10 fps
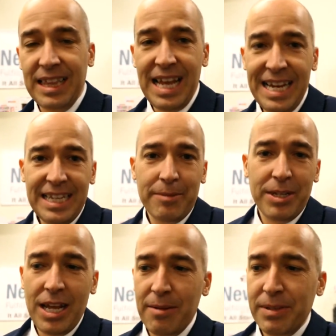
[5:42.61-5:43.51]
like them a
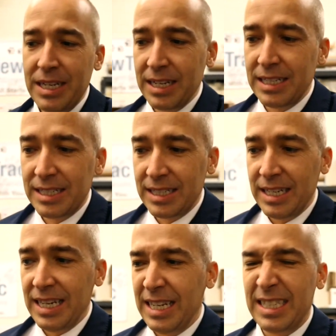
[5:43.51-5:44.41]
lot because
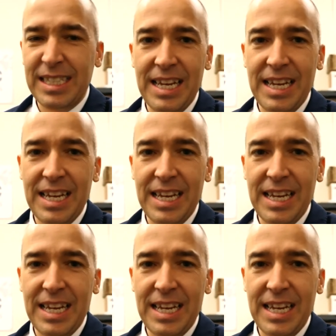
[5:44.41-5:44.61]
it's